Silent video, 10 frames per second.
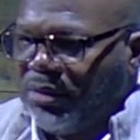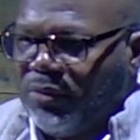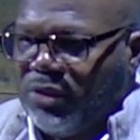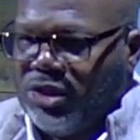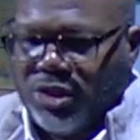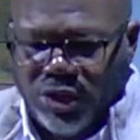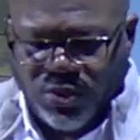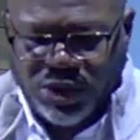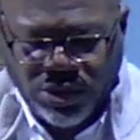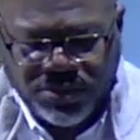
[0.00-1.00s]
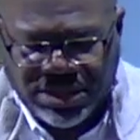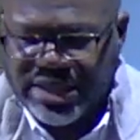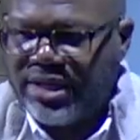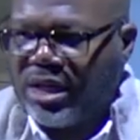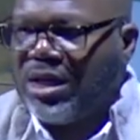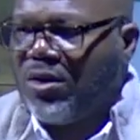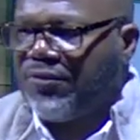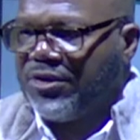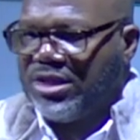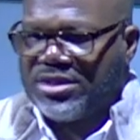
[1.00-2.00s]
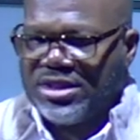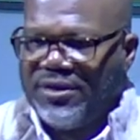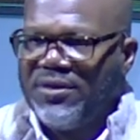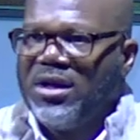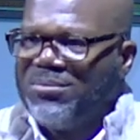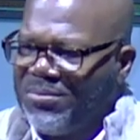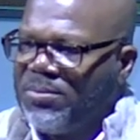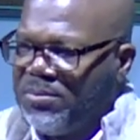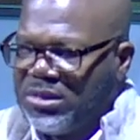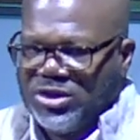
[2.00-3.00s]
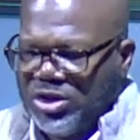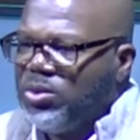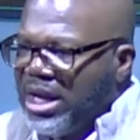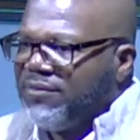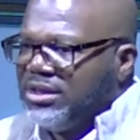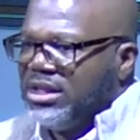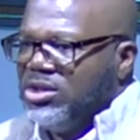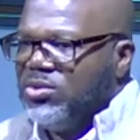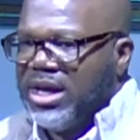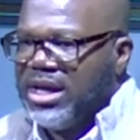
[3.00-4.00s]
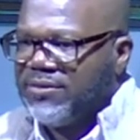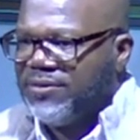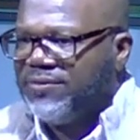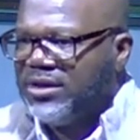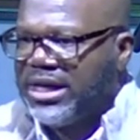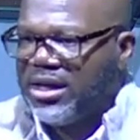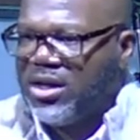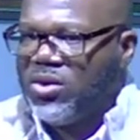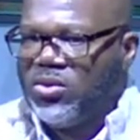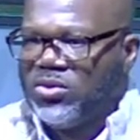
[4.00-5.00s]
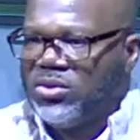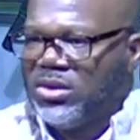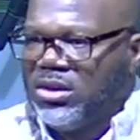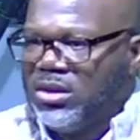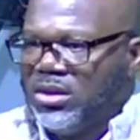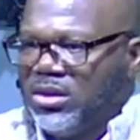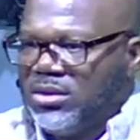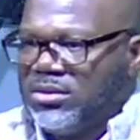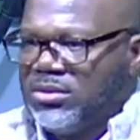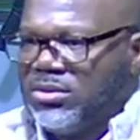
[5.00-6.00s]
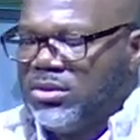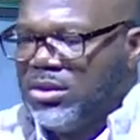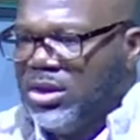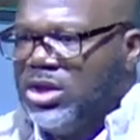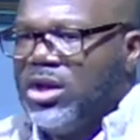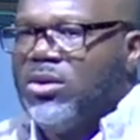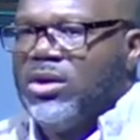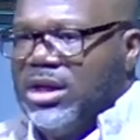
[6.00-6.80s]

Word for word: You know, you when you set a goal for yourself, do everything you can to fulfill that goal. You know, uh, in